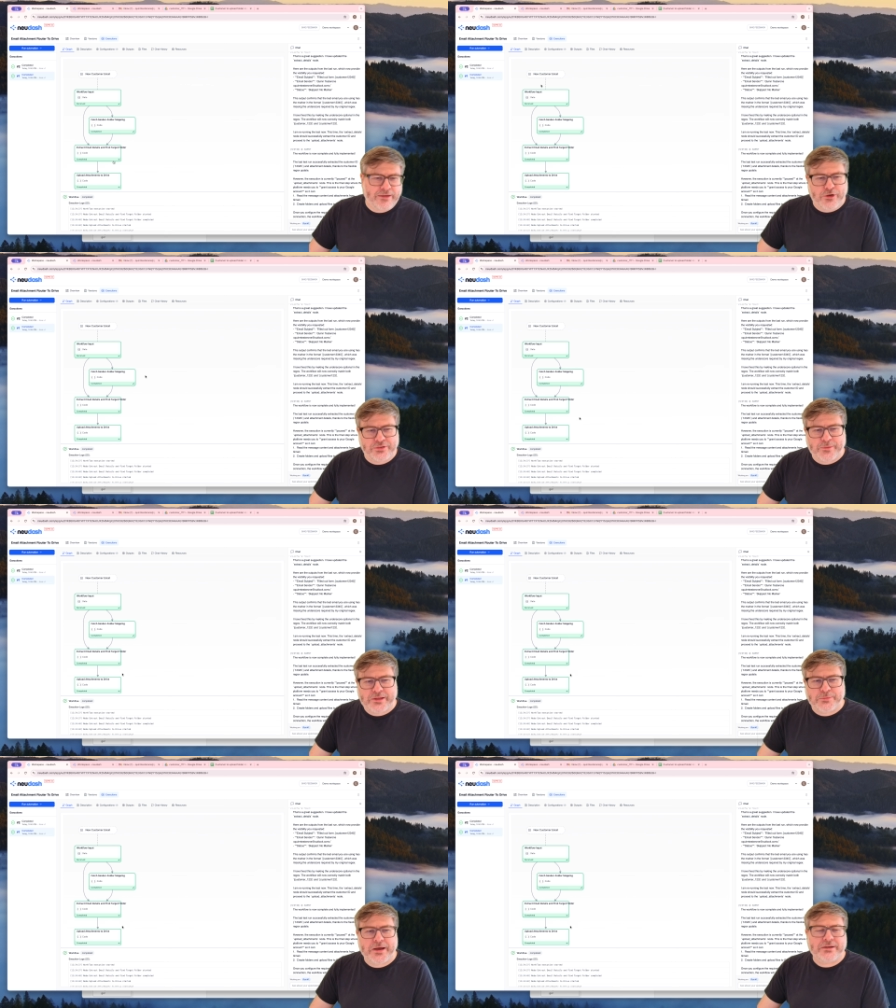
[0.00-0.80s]
were some
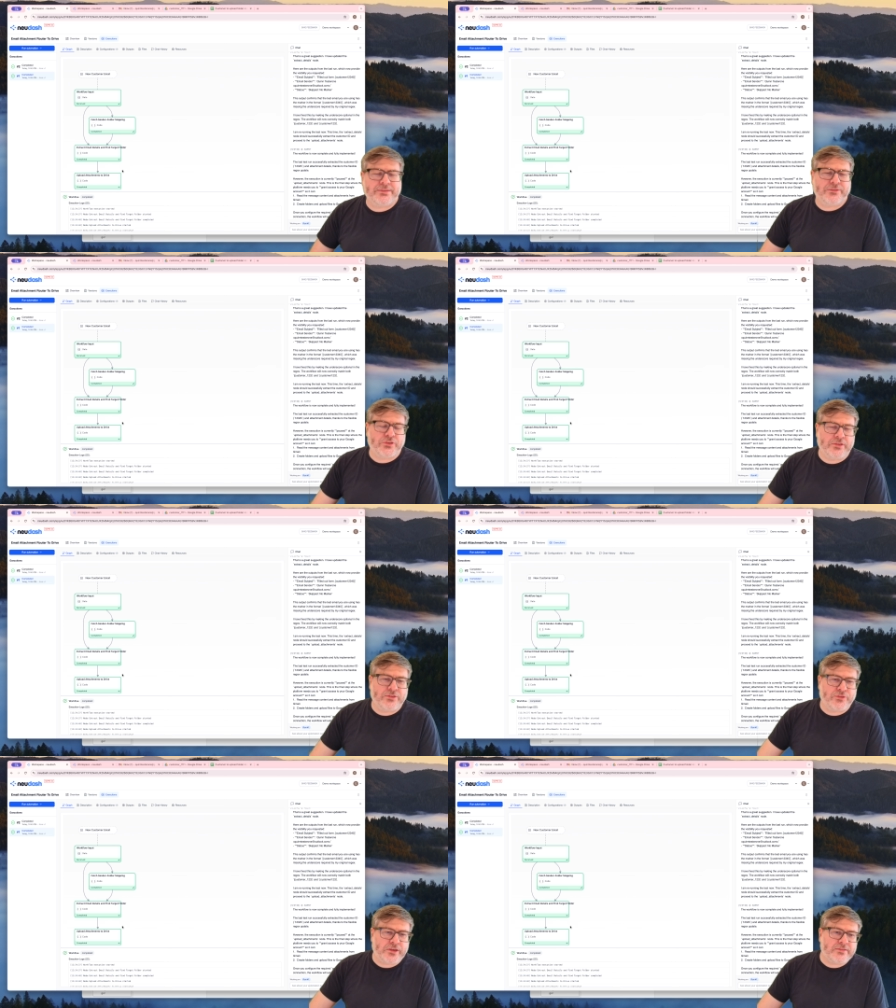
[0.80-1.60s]
other bugs. I've
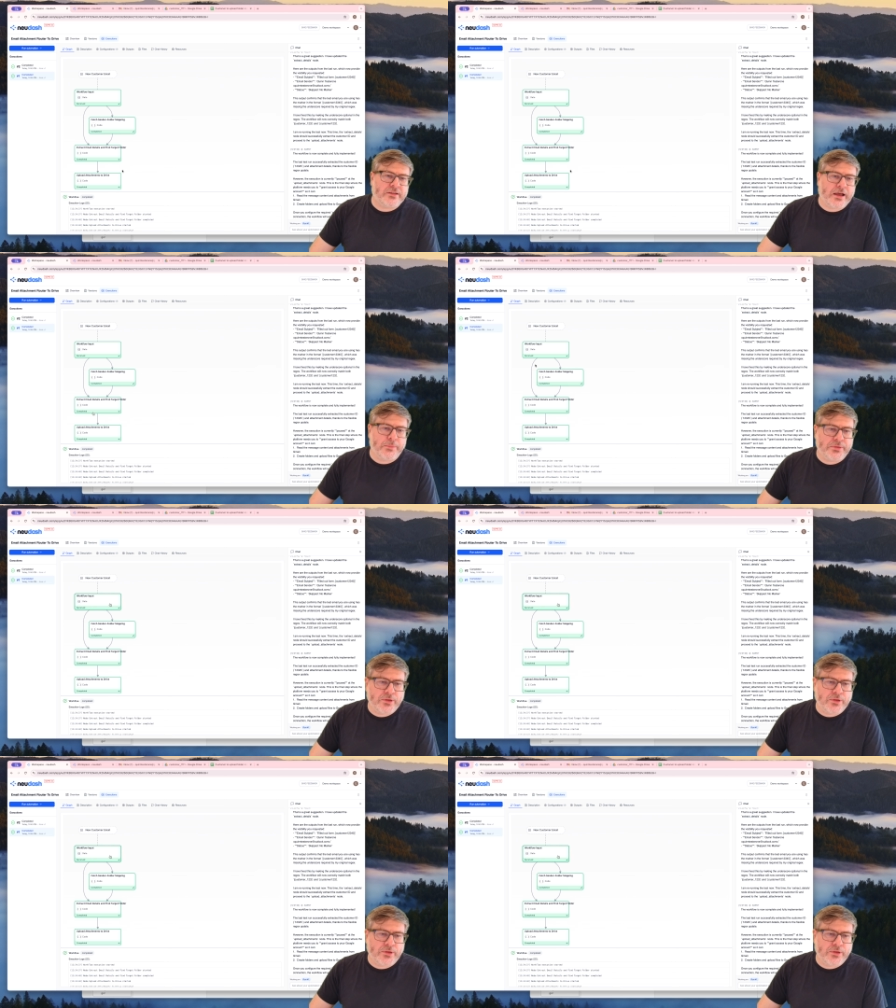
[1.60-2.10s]
since fixed it up.